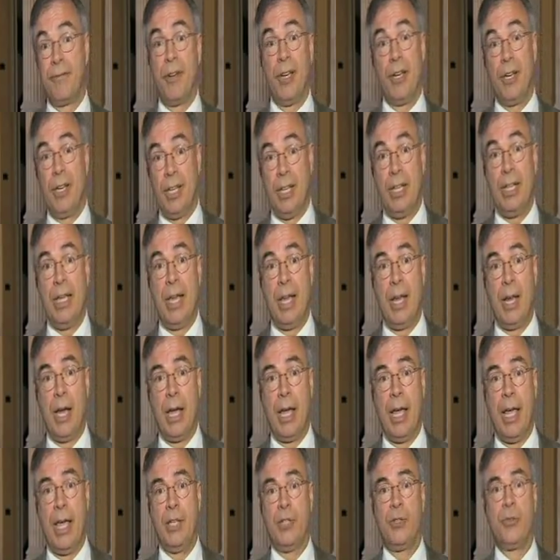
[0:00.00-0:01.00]
funding the
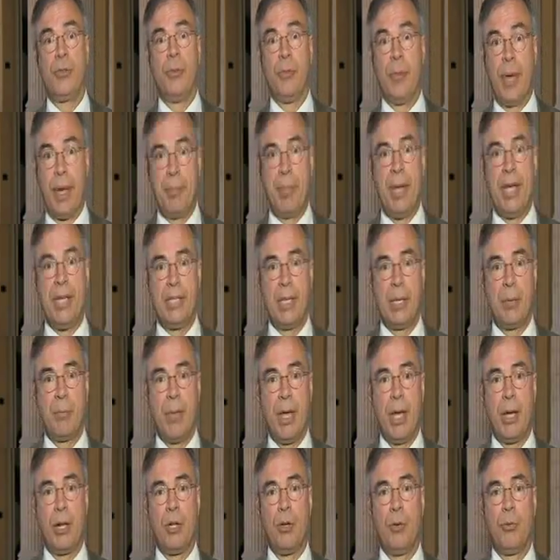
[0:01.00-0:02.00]
NIH for
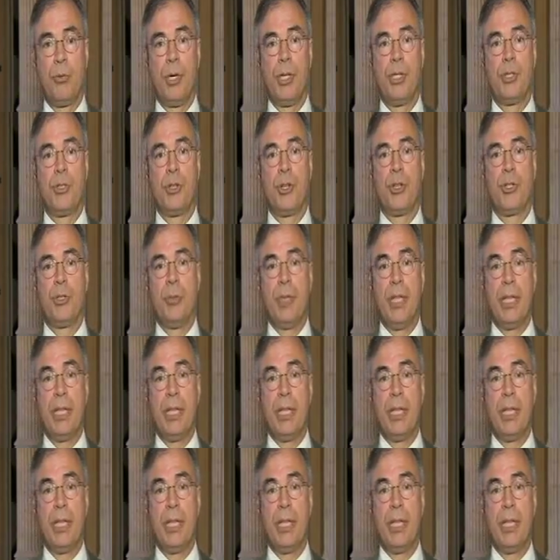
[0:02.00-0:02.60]
basic medical research.